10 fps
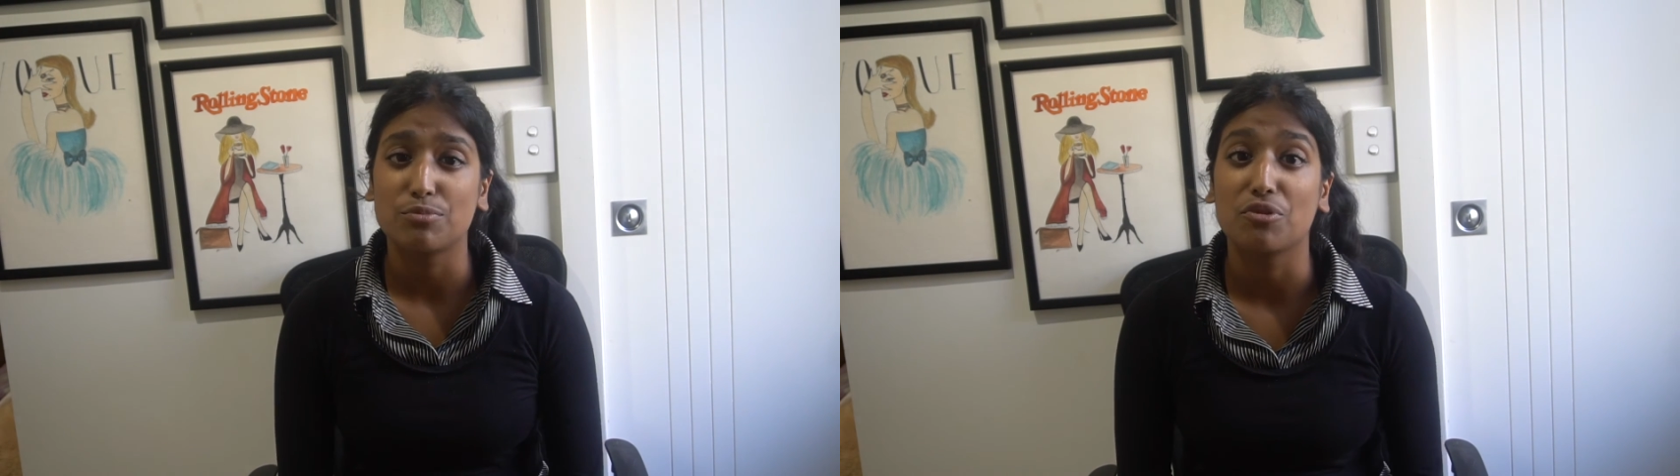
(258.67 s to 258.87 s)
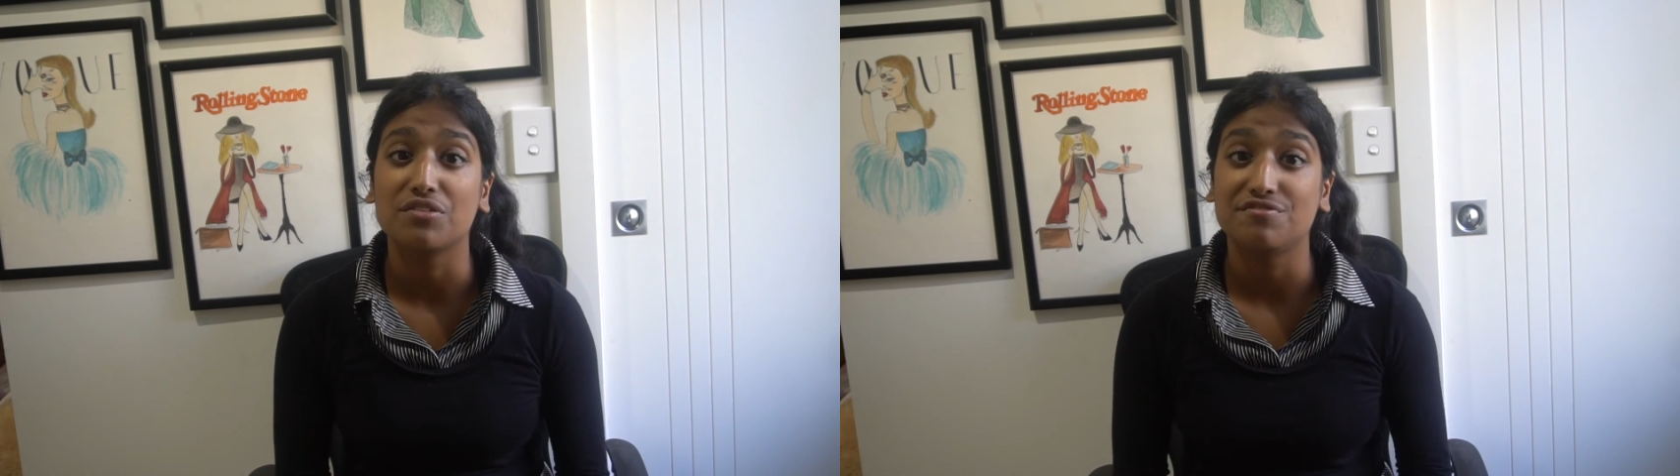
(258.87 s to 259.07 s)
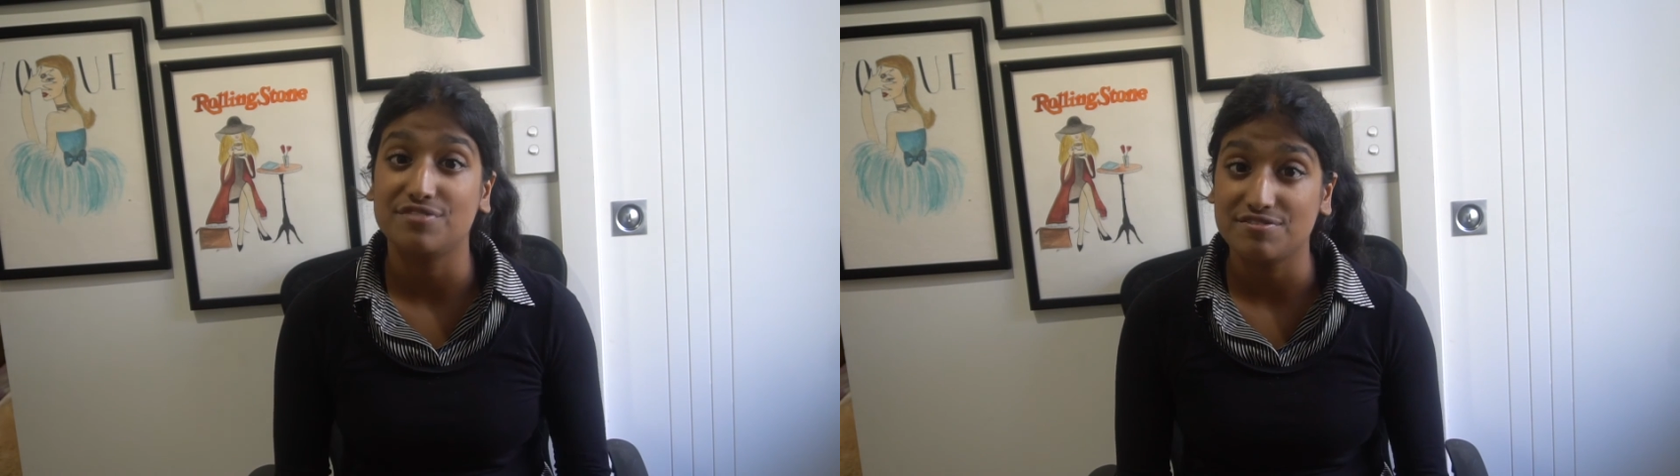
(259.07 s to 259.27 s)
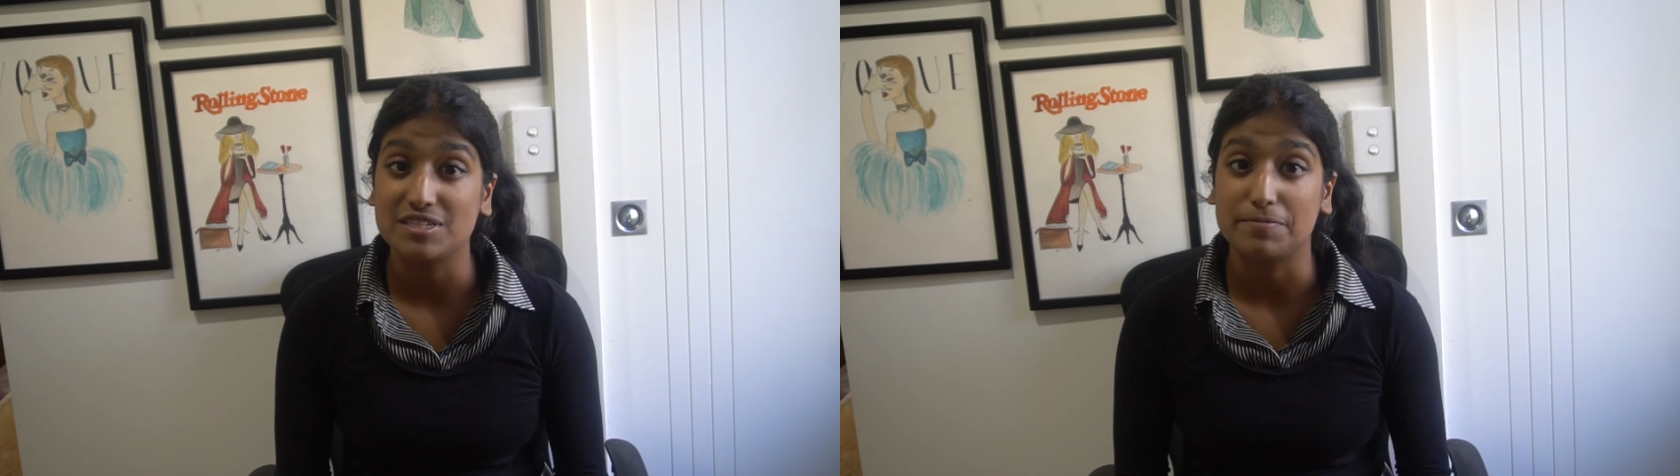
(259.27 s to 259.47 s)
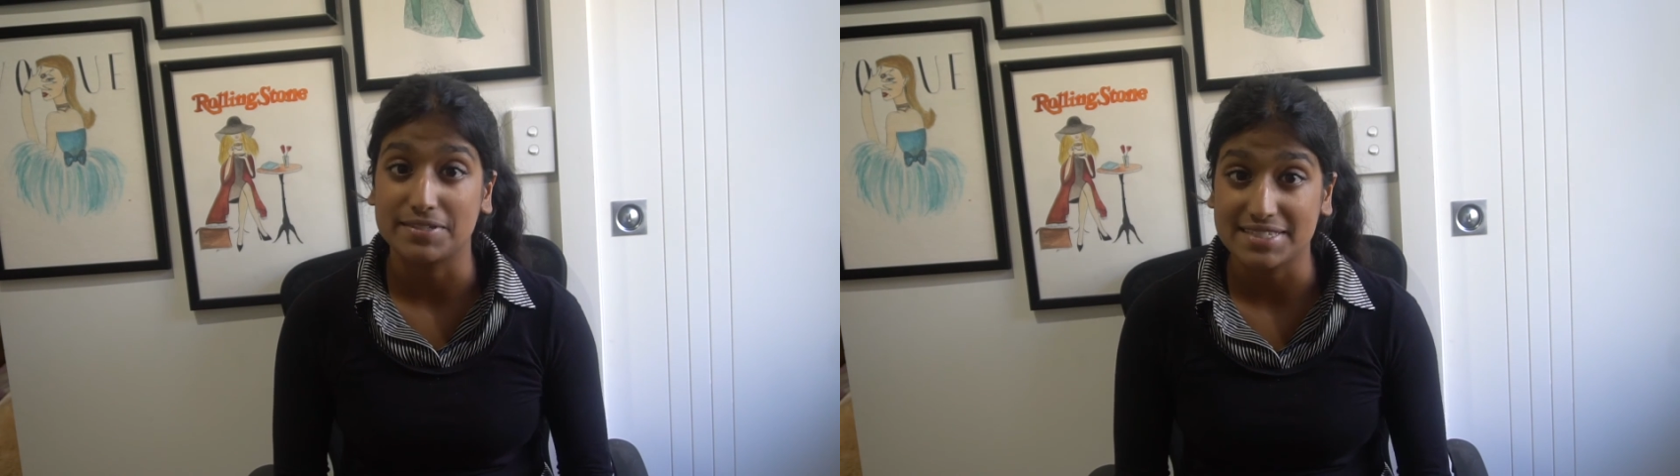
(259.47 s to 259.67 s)
more than
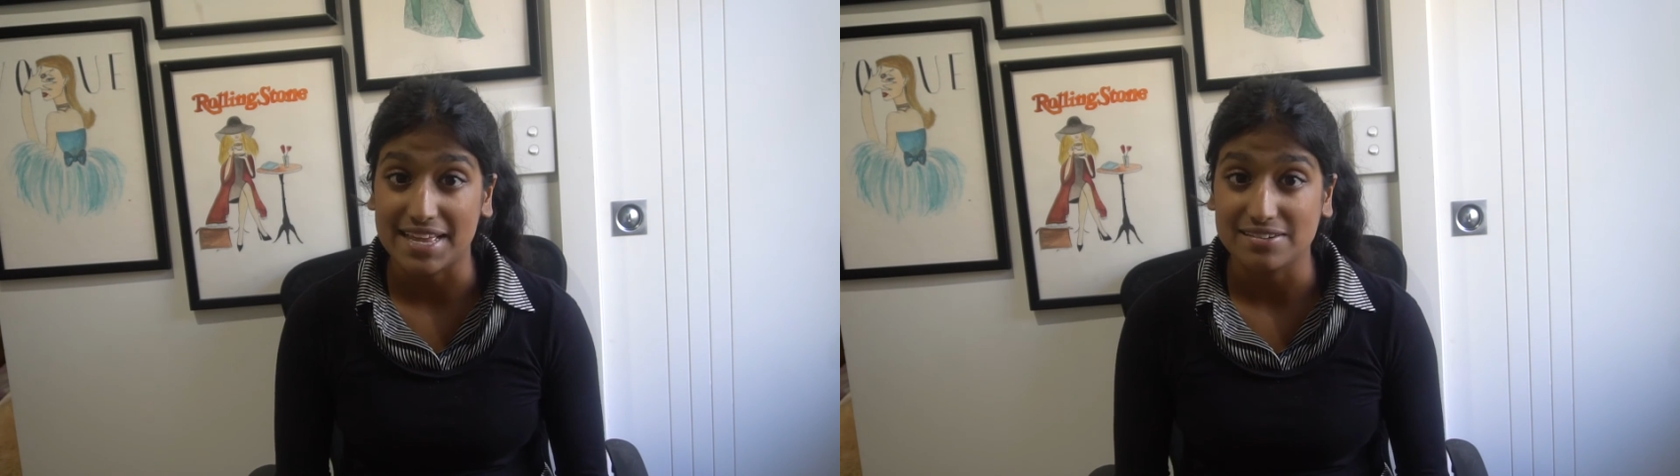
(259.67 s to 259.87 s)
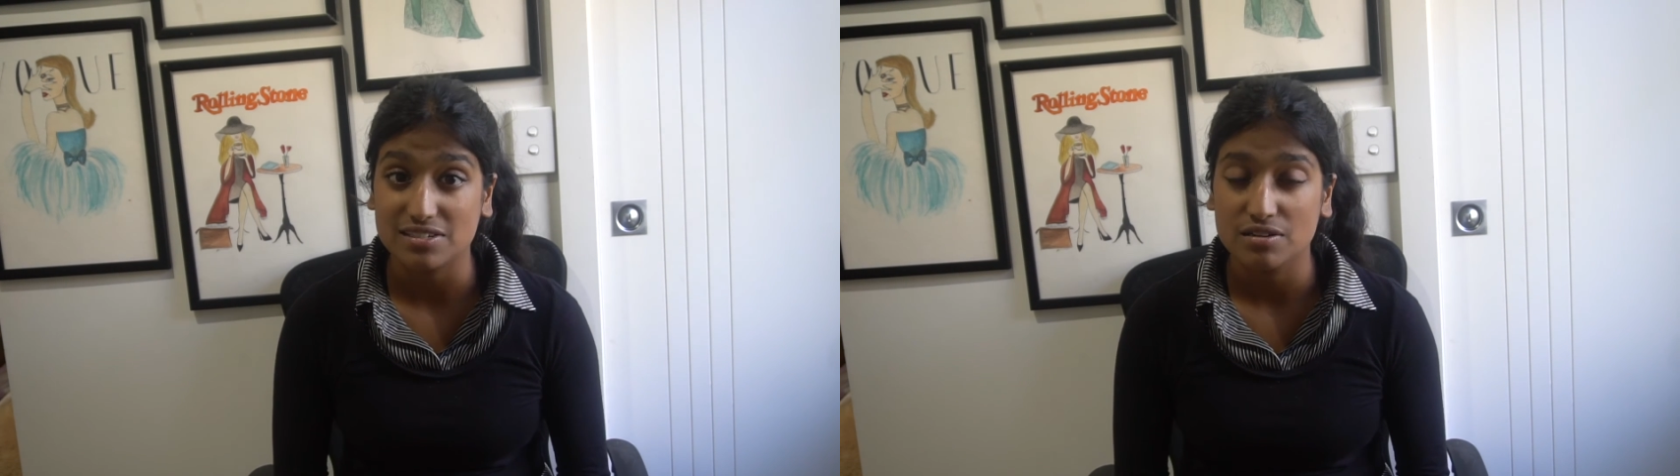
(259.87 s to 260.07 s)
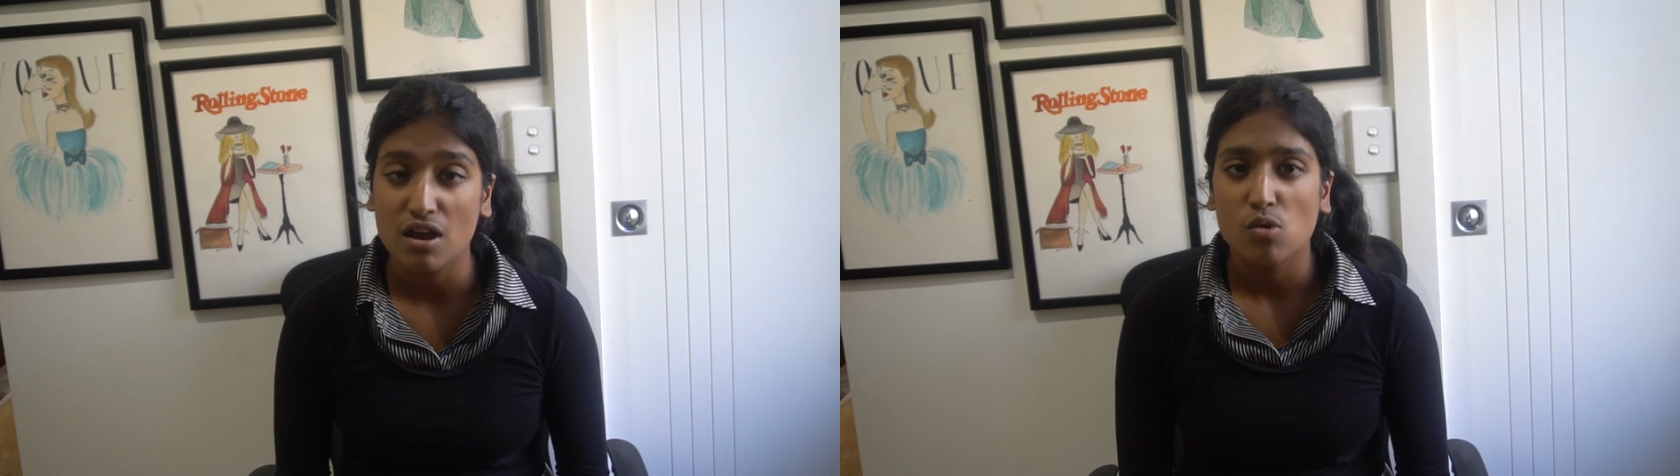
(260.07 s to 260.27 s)
50%,